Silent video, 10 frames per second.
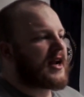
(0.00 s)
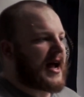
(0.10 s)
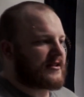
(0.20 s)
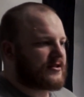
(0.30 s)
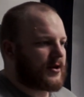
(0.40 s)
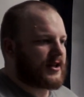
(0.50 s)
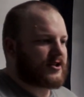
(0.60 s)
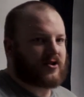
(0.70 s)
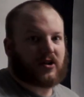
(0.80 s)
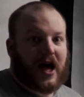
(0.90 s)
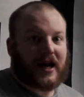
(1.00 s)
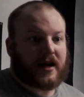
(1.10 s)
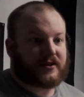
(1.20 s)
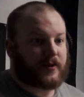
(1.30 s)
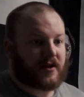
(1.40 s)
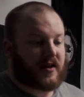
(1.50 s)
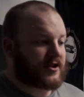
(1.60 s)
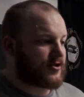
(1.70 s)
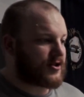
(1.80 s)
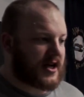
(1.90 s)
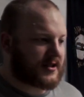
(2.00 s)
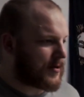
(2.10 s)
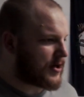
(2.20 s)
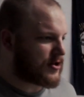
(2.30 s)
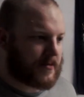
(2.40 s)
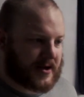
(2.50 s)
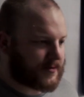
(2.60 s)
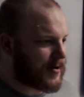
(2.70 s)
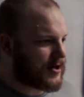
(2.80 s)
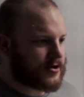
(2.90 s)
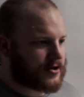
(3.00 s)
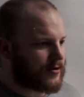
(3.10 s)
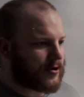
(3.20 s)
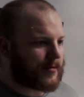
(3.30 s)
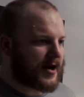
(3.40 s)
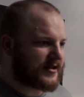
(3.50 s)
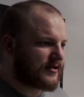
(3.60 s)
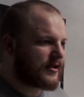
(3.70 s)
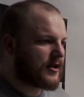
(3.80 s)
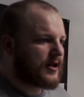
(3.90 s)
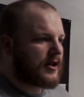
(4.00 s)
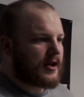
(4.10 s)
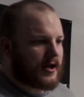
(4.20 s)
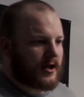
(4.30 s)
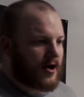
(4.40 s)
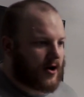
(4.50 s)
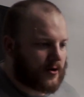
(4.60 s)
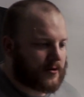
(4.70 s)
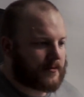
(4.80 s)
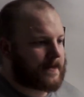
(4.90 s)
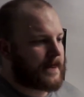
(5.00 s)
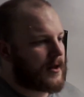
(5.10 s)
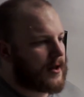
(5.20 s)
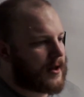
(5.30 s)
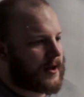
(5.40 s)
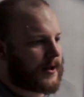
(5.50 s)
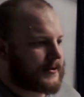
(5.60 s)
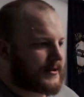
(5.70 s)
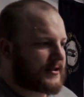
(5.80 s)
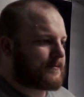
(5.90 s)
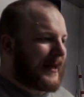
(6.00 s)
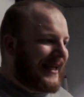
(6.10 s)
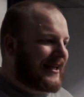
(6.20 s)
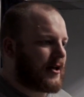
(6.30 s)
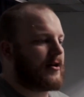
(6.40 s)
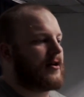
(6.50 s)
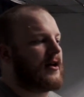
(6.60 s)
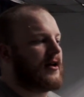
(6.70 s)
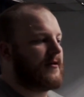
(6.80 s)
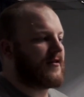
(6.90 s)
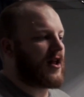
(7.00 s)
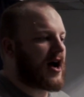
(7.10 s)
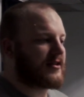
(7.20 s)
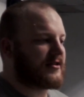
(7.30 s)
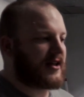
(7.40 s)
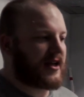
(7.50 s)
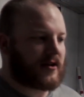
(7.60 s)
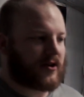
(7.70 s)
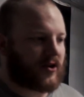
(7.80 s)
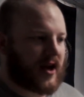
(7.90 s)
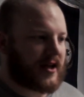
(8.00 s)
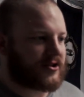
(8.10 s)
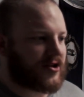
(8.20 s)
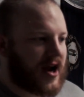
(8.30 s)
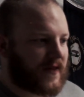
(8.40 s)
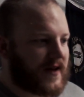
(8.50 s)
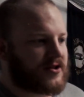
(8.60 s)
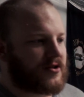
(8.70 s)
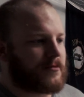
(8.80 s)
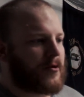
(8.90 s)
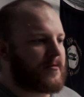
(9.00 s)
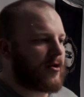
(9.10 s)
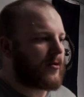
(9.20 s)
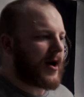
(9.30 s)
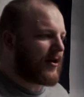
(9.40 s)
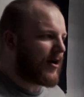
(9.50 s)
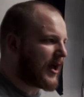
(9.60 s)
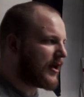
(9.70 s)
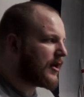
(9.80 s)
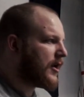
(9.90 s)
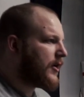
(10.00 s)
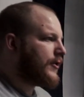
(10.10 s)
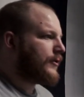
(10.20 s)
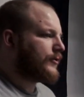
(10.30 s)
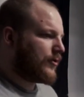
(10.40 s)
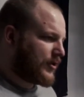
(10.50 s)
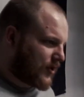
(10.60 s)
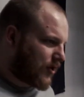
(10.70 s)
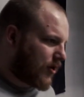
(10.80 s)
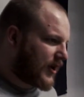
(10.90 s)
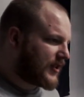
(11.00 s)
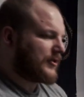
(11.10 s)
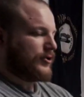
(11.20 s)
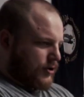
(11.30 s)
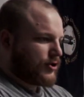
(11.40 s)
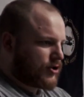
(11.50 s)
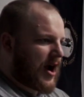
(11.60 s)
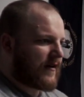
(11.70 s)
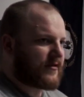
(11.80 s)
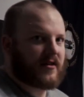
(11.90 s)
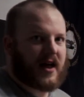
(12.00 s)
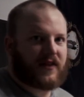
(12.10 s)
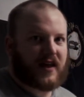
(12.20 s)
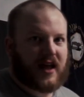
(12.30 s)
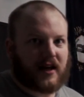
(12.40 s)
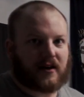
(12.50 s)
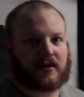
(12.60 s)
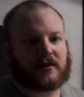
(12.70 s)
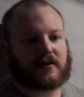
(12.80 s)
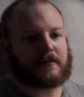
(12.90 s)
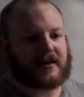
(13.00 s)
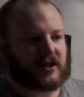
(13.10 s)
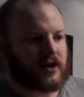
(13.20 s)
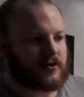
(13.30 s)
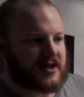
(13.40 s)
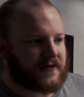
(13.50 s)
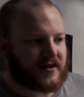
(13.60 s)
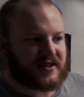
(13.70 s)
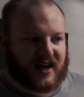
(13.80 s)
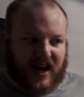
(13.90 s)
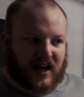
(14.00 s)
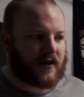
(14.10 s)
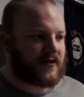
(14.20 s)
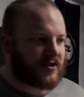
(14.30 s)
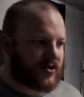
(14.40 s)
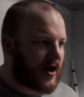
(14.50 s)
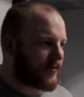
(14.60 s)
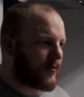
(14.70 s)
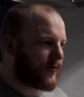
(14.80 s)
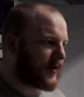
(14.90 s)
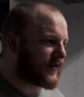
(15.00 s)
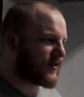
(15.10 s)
It adds to an additional lockouts, whether that's your chest press, your bench press, your shoulder press. You know, speed and velocity create strength, lets you move more weight, right? So just learning to drive through that at the end makes a huge difference in any of your strength movements.